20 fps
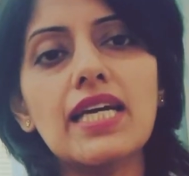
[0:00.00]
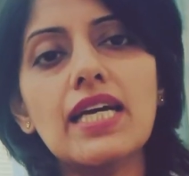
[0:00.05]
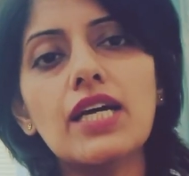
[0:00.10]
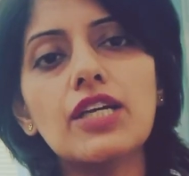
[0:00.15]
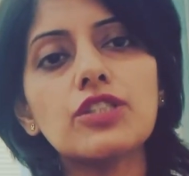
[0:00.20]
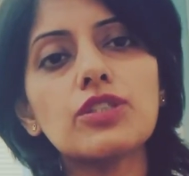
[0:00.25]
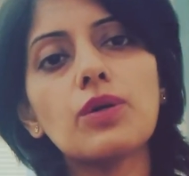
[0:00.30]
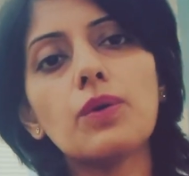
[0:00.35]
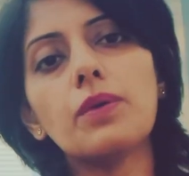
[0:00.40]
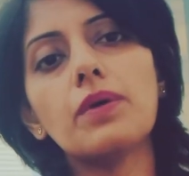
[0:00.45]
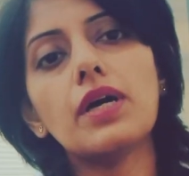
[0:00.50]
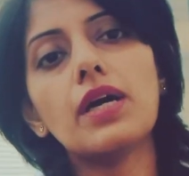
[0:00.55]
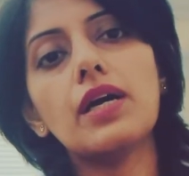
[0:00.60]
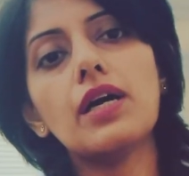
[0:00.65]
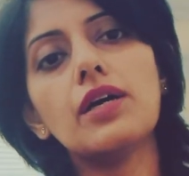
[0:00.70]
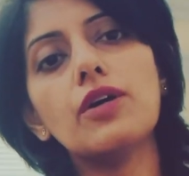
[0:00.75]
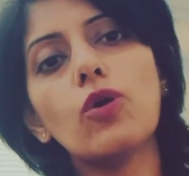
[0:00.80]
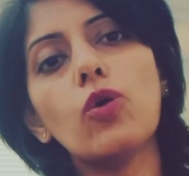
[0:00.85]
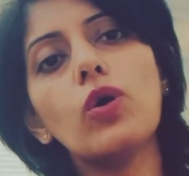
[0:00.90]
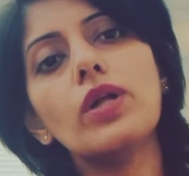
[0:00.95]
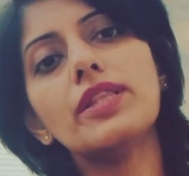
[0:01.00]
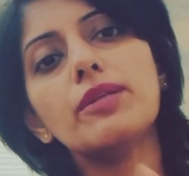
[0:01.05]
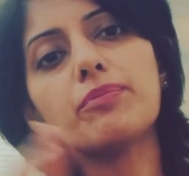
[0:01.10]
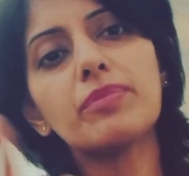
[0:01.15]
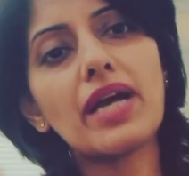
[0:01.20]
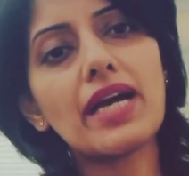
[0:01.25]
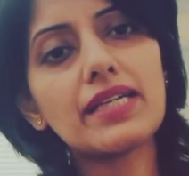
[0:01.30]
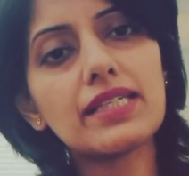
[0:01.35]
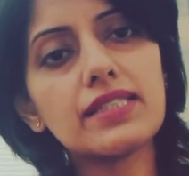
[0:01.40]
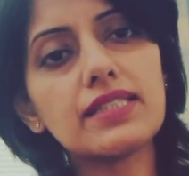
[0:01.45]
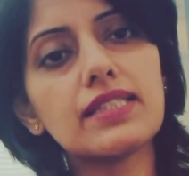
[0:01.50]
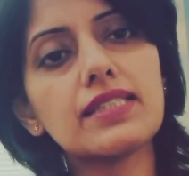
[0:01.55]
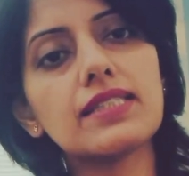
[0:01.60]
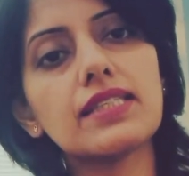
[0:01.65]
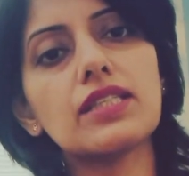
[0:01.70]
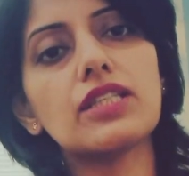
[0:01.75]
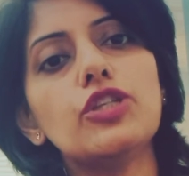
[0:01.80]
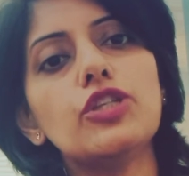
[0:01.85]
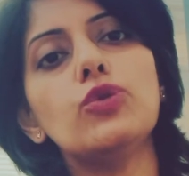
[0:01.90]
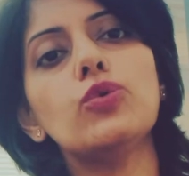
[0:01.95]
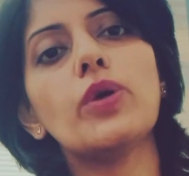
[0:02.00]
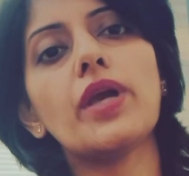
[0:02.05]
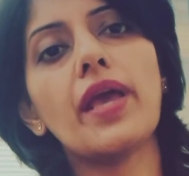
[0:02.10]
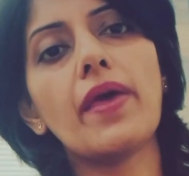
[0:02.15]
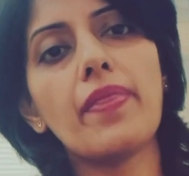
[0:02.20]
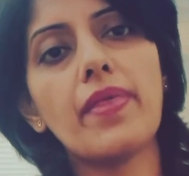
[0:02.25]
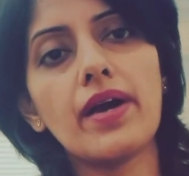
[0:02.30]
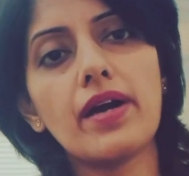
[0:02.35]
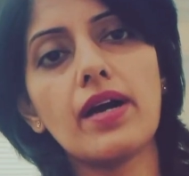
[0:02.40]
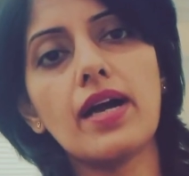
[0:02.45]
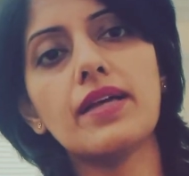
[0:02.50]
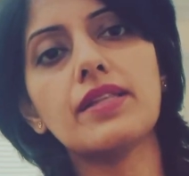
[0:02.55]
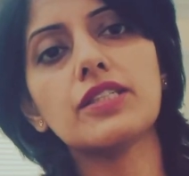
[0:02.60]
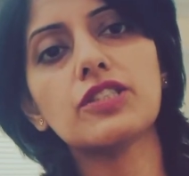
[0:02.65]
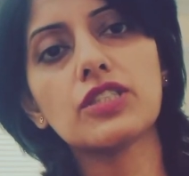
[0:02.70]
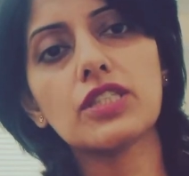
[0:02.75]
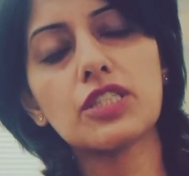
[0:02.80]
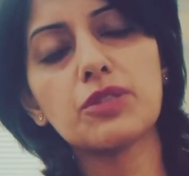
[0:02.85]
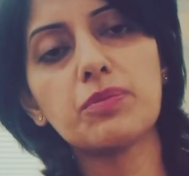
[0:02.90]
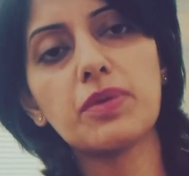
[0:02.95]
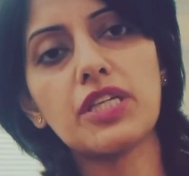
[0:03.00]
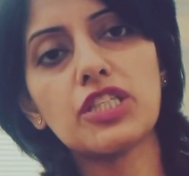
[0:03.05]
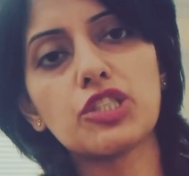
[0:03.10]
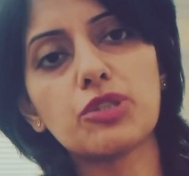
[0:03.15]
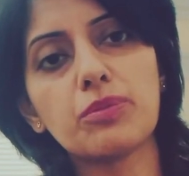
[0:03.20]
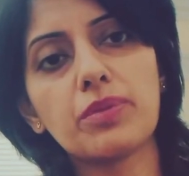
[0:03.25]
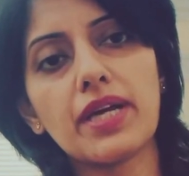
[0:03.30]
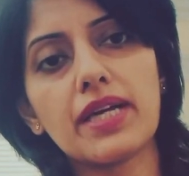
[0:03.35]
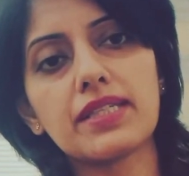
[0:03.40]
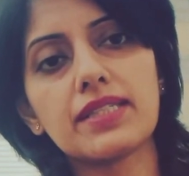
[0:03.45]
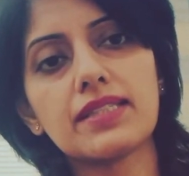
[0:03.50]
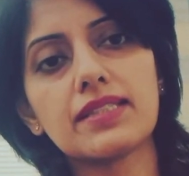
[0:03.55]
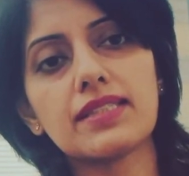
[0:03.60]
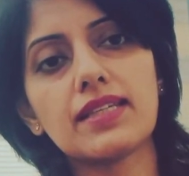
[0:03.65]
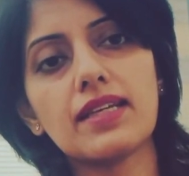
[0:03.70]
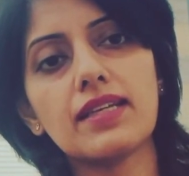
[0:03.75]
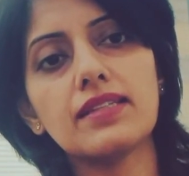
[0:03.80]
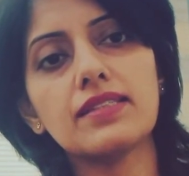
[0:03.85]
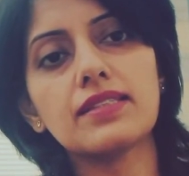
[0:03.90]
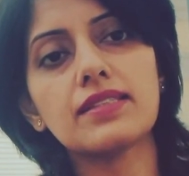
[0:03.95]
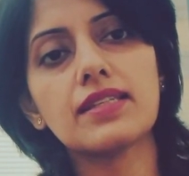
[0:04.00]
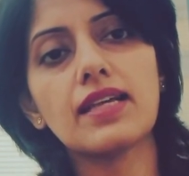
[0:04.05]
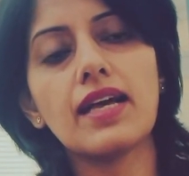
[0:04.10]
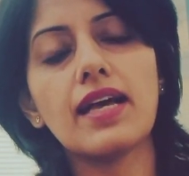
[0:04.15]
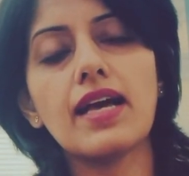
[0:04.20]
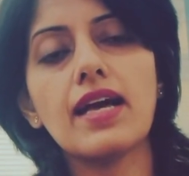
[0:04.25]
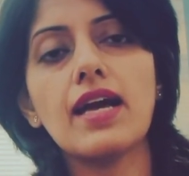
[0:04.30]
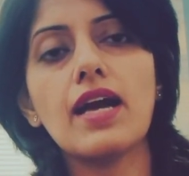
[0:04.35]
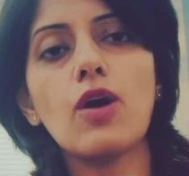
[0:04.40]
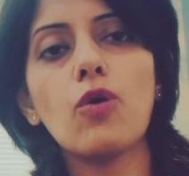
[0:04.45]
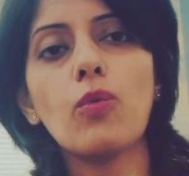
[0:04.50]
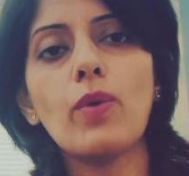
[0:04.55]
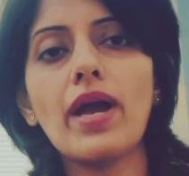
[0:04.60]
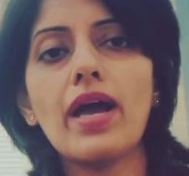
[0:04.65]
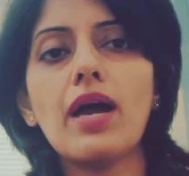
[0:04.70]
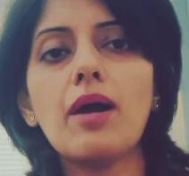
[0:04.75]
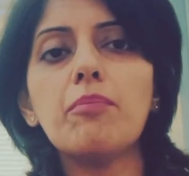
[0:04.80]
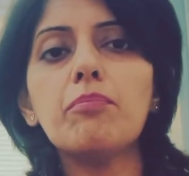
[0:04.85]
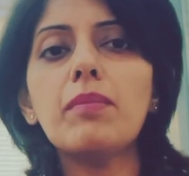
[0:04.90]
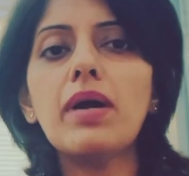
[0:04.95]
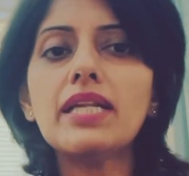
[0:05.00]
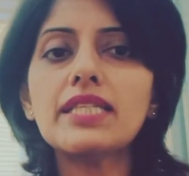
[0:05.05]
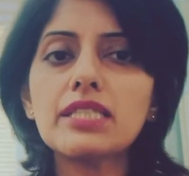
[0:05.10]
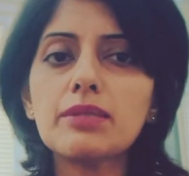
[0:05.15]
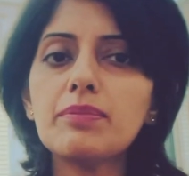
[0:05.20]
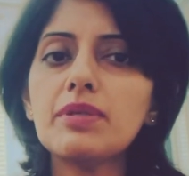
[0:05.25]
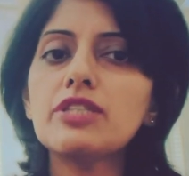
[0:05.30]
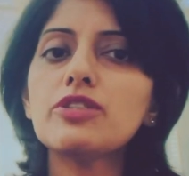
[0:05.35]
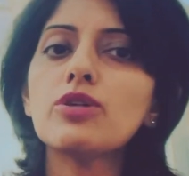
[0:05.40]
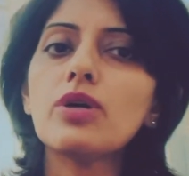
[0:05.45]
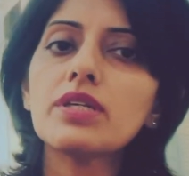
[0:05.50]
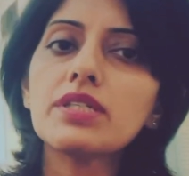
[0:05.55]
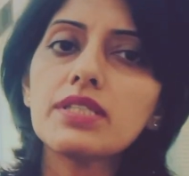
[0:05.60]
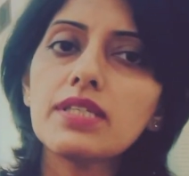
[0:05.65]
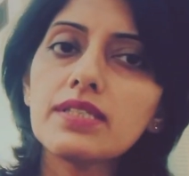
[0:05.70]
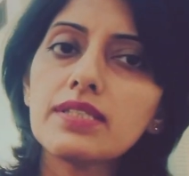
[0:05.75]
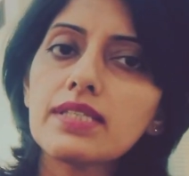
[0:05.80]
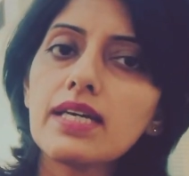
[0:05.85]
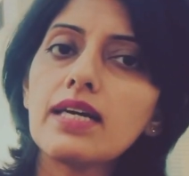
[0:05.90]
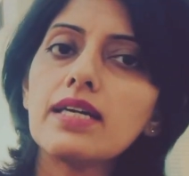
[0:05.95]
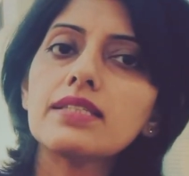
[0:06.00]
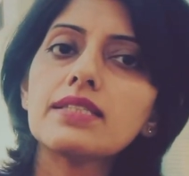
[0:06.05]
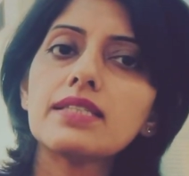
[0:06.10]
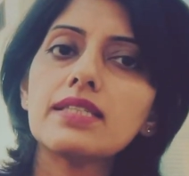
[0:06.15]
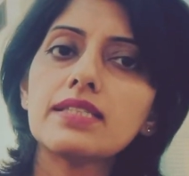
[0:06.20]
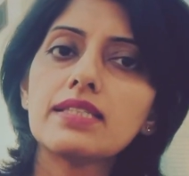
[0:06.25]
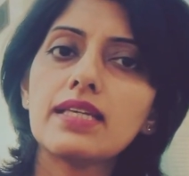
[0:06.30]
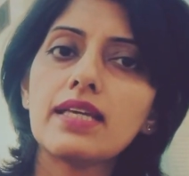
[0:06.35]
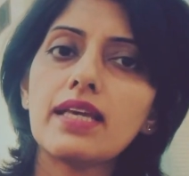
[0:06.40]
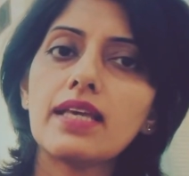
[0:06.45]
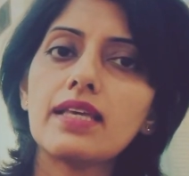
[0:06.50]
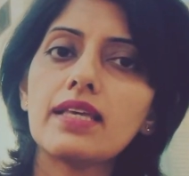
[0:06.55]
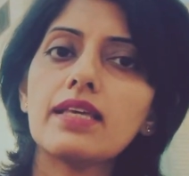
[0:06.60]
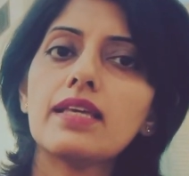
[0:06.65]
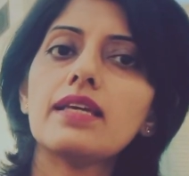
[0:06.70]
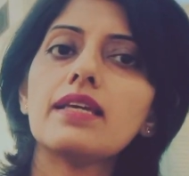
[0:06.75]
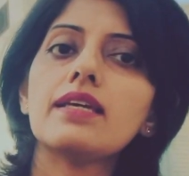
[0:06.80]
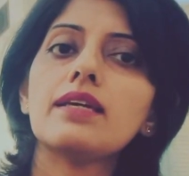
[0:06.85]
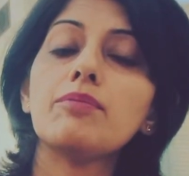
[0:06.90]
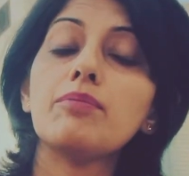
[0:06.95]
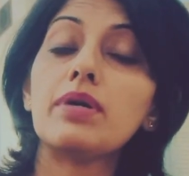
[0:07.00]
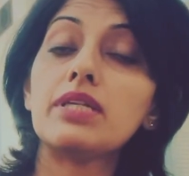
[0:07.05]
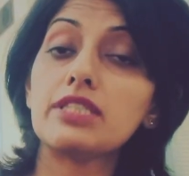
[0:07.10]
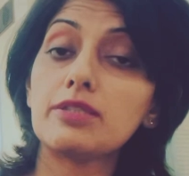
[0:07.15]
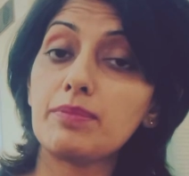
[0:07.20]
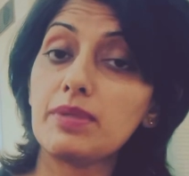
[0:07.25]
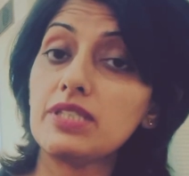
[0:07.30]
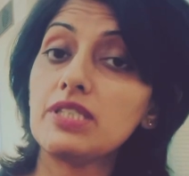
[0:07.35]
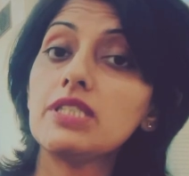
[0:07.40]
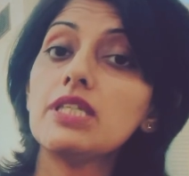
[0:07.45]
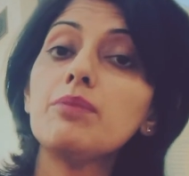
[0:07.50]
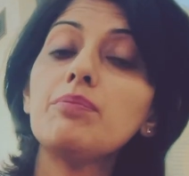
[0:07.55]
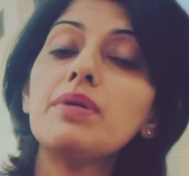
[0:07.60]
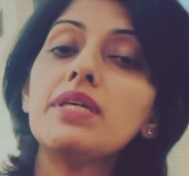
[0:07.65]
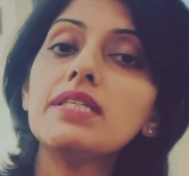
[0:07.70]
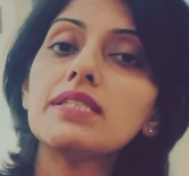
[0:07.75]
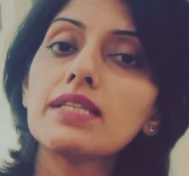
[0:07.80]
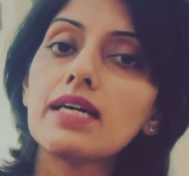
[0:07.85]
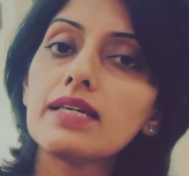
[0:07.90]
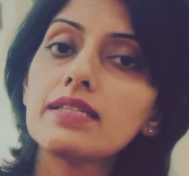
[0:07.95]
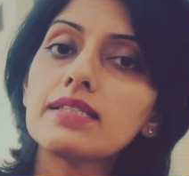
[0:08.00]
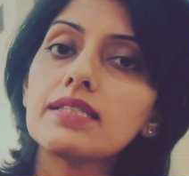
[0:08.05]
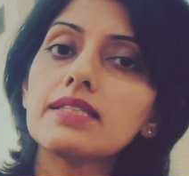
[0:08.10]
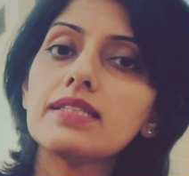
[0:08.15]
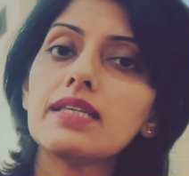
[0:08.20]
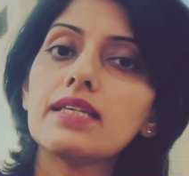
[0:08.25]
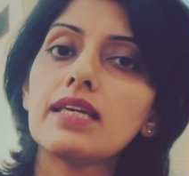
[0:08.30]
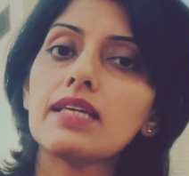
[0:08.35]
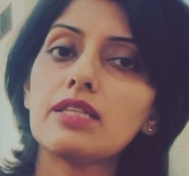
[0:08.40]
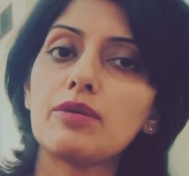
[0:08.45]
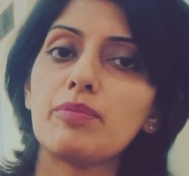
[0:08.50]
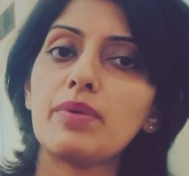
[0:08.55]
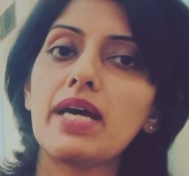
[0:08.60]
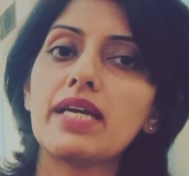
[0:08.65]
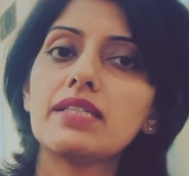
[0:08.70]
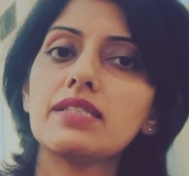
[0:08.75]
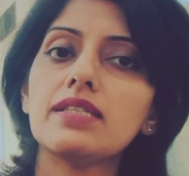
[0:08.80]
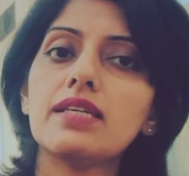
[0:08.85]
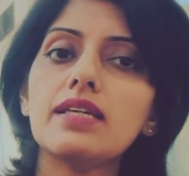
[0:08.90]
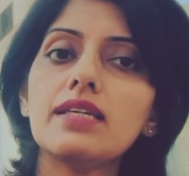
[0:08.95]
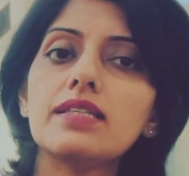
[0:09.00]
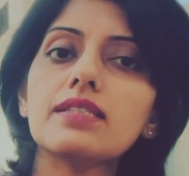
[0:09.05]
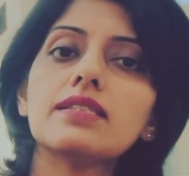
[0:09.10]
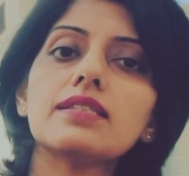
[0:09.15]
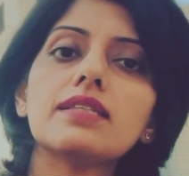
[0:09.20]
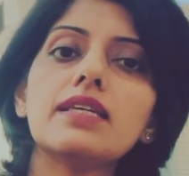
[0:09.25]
So all the practices in UK, they are NHS-based practices where multiple doctors are sitting, multiple GPs are sitting in a practice.